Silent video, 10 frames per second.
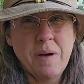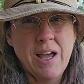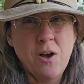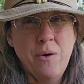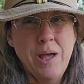I
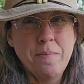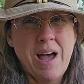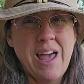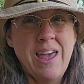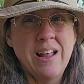go
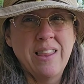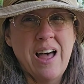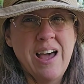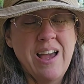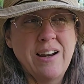MIA a
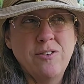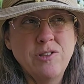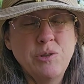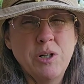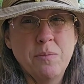lot. I don't
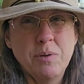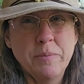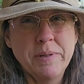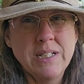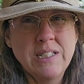do it on
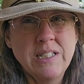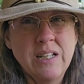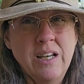purpose.